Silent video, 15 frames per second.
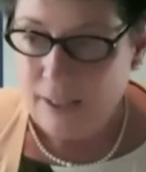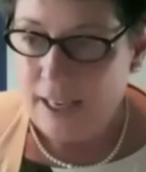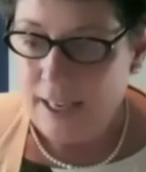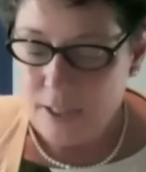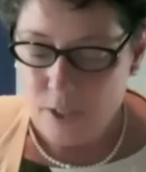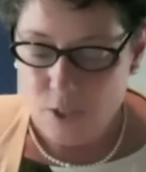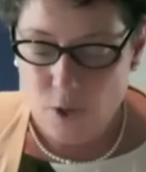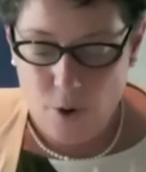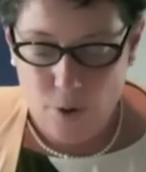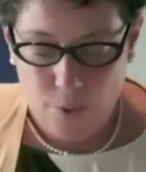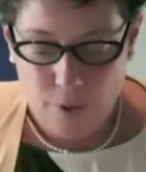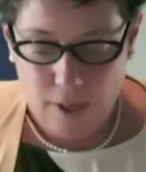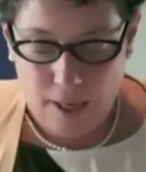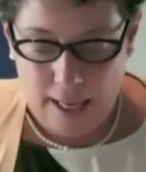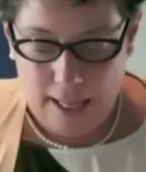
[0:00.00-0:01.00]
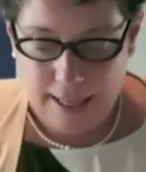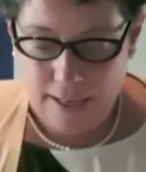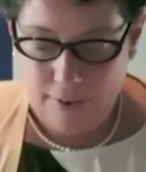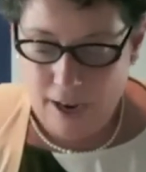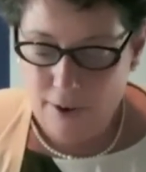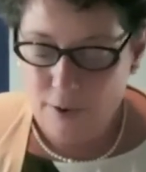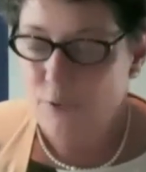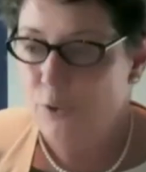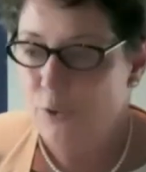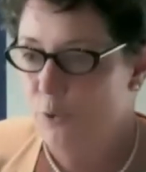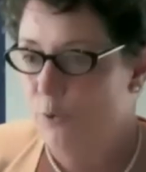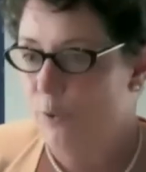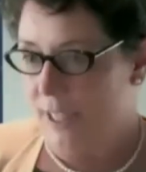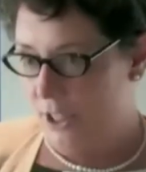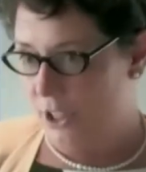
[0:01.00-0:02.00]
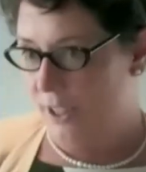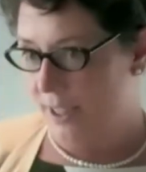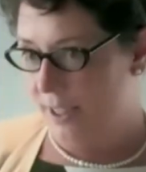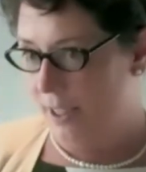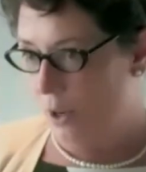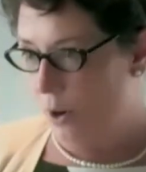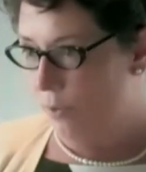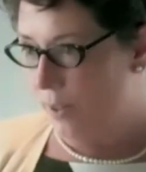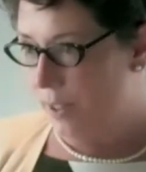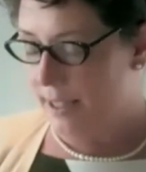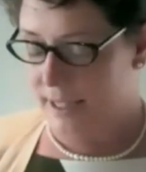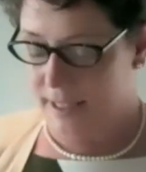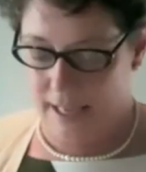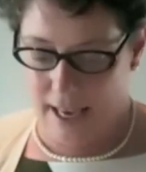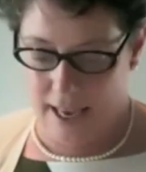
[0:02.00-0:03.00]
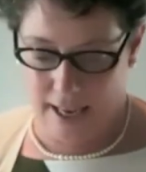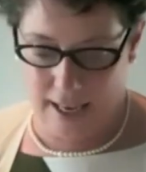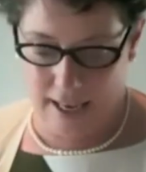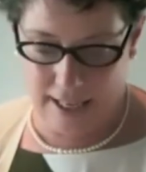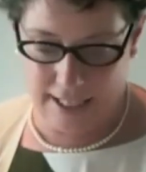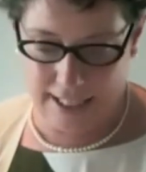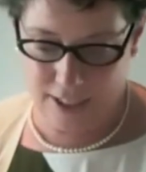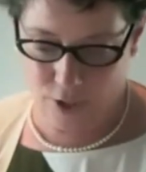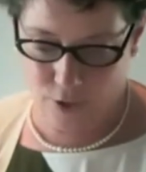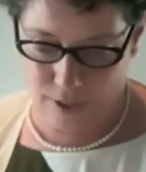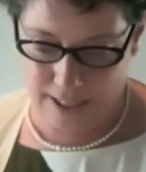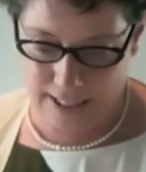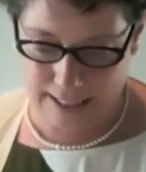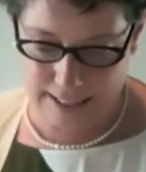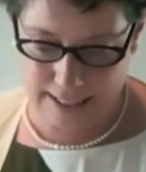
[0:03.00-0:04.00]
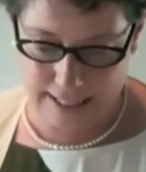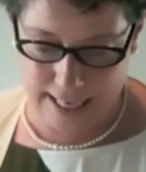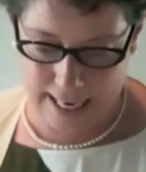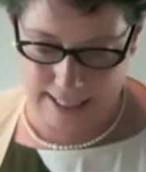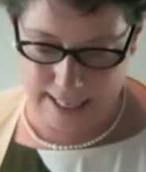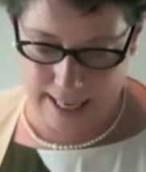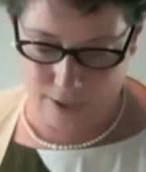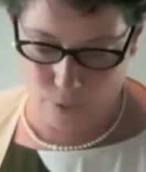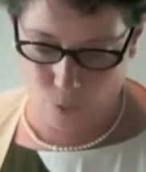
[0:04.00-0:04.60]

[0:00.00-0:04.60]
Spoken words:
So there are a few features of this history that stand out.